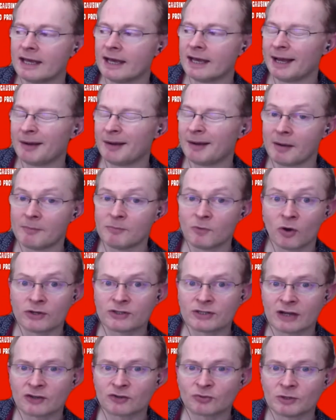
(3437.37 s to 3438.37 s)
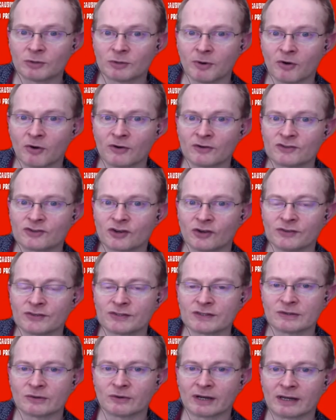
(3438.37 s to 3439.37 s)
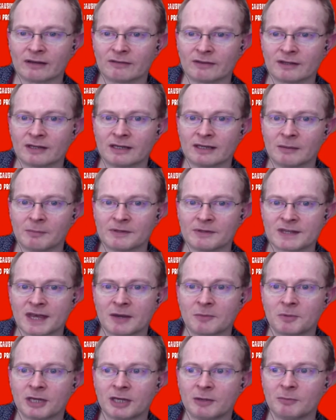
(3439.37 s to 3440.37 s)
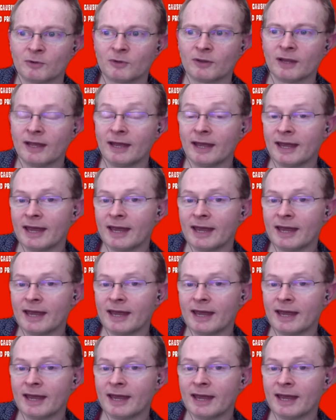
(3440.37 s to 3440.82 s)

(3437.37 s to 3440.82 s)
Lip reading: I'm not in touch with Boris Johnson or any of the Number 10 people.